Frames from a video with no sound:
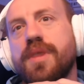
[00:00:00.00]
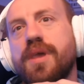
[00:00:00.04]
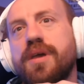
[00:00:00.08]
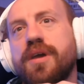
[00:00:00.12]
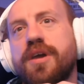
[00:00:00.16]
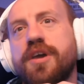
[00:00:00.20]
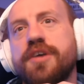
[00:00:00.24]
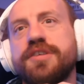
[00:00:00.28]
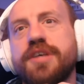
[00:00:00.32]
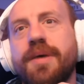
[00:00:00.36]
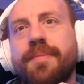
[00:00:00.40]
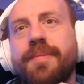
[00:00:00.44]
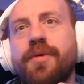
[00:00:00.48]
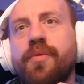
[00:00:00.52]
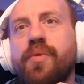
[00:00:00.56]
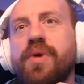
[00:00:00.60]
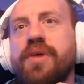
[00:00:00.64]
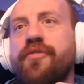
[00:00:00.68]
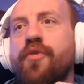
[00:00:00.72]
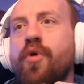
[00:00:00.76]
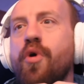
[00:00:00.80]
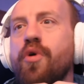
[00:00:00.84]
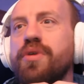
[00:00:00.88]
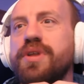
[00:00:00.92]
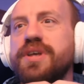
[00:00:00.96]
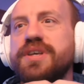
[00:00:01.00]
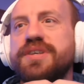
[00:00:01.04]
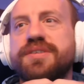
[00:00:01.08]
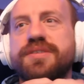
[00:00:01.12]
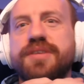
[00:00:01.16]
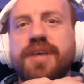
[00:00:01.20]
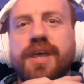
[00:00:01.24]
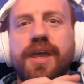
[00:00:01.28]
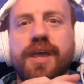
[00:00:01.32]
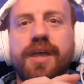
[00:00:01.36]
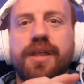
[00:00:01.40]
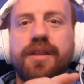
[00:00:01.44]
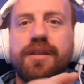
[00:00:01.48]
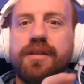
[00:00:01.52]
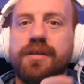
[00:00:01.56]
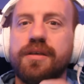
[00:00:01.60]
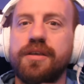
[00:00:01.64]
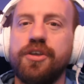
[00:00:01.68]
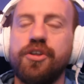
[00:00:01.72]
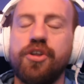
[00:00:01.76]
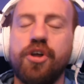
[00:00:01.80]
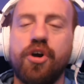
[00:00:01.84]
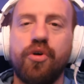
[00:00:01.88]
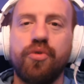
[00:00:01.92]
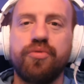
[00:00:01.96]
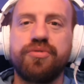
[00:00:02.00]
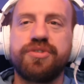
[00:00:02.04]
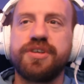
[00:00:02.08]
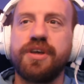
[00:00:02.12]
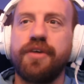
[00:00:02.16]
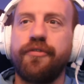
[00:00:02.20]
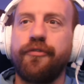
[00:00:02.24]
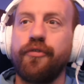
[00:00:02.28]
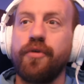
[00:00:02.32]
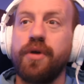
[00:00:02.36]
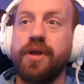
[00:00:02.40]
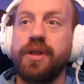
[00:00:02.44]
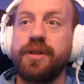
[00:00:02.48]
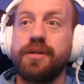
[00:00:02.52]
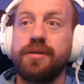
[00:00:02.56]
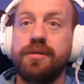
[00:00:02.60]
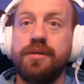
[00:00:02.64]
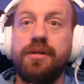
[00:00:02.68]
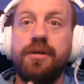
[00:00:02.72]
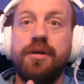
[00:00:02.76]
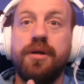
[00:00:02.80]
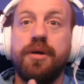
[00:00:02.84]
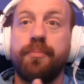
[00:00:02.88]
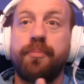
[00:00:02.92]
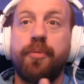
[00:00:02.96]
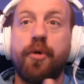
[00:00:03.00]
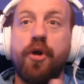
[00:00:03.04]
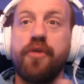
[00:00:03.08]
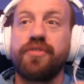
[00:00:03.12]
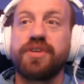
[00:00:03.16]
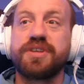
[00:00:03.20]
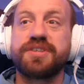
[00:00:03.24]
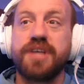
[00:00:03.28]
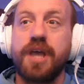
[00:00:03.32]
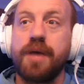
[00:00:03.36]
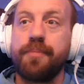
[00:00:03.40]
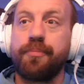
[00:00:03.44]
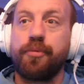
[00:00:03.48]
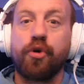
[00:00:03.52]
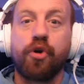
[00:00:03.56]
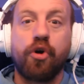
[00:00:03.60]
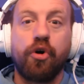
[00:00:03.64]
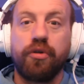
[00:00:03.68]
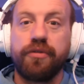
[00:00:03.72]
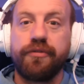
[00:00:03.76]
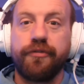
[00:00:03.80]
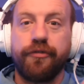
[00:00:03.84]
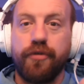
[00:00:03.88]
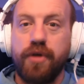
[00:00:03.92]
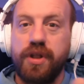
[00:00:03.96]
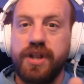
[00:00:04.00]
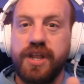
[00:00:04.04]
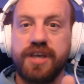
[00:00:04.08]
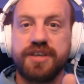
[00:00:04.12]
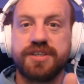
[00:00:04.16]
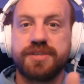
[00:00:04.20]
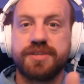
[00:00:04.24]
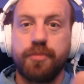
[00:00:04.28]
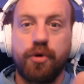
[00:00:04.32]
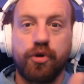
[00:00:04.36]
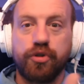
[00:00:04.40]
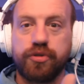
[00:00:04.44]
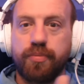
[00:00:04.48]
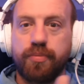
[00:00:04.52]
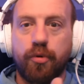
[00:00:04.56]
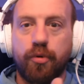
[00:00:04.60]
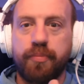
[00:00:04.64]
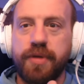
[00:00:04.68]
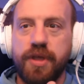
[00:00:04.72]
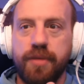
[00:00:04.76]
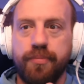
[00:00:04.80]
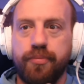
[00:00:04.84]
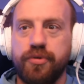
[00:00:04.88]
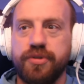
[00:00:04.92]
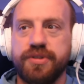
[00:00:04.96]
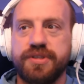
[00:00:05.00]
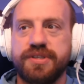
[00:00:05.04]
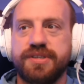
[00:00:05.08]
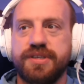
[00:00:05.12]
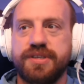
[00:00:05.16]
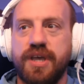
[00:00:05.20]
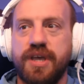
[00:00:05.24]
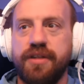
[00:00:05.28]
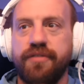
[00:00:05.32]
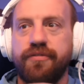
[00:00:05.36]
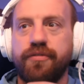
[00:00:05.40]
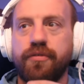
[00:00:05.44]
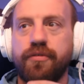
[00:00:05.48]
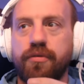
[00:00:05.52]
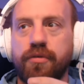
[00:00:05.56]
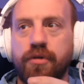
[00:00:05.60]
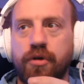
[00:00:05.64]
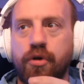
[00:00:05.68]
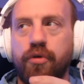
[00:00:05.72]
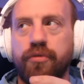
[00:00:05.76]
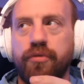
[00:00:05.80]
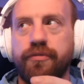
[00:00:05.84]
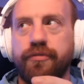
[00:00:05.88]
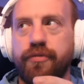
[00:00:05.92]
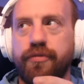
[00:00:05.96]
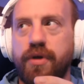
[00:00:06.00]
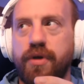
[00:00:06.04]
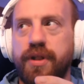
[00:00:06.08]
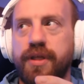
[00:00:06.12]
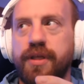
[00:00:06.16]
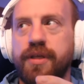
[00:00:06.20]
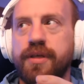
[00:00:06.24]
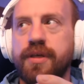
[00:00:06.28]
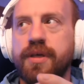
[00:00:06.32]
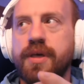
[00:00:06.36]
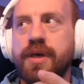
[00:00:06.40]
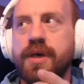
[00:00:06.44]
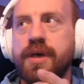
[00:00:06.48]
Because I mean, we've already seen, you know, different, perfect example, Golden Freddy has multiple people inside of Golden Freddy.